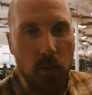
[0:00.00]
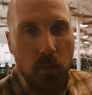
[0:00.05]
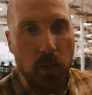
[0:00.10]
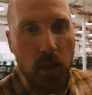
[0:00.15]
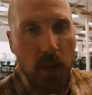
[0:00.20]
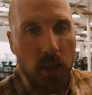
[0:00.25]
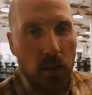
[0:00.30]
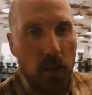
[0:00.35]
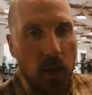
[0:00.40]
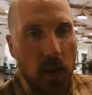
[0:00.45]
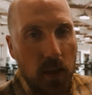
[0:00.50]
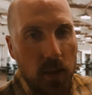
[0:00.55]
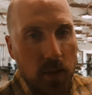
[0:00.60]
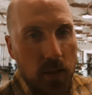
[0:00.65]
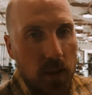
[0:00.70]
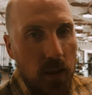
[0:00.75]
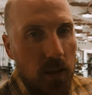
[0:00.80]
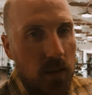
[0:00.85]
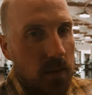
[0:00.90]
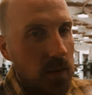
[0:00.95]
you don't buy
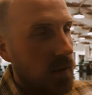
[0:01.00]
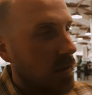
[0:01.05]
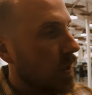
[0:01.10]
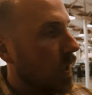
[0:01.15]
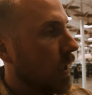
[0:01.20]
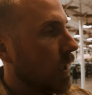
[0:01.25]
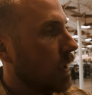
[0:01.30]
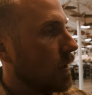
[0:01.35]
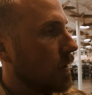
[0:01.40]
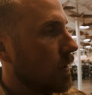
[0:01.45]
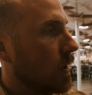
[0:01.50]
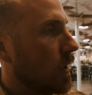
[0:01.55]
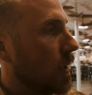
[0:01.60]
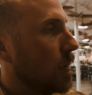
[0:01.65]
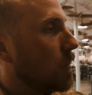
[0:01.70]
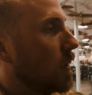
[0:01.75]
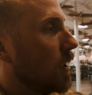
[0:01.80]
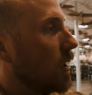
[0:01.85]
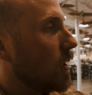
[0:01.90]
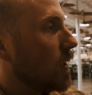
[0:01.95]
glossy. You can't
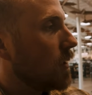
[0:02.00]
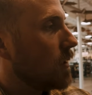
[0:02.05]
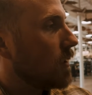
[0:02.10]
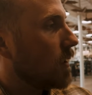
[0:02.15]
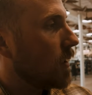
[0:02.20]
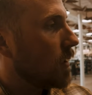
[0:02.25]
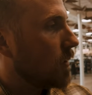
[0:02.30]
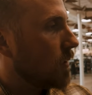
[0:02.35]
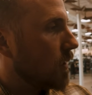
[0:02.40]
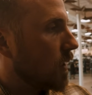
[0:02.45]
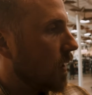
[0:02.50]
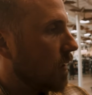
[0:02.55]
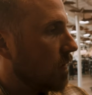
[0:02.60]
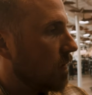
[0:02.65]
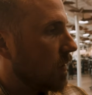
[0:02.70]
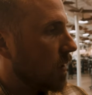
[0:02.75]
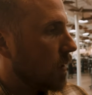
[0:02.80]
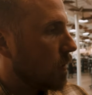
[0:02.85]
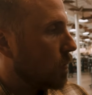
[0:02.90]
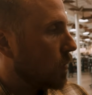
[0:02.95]
see, but it's literally got
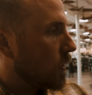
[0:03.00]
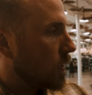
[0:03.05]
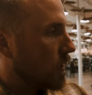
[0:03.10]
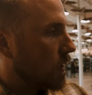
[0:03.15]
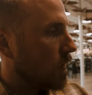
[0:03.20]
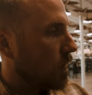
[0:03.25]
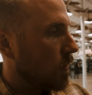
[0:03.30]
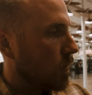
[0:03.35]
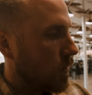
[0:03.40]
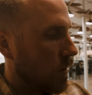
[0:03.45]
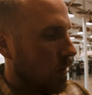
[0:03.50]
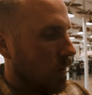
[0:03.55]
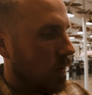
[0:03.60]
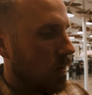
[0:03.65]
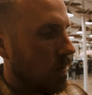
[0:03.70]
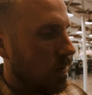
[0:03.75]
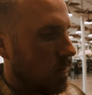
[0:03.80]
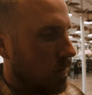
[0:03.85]
fingerprints everywhere.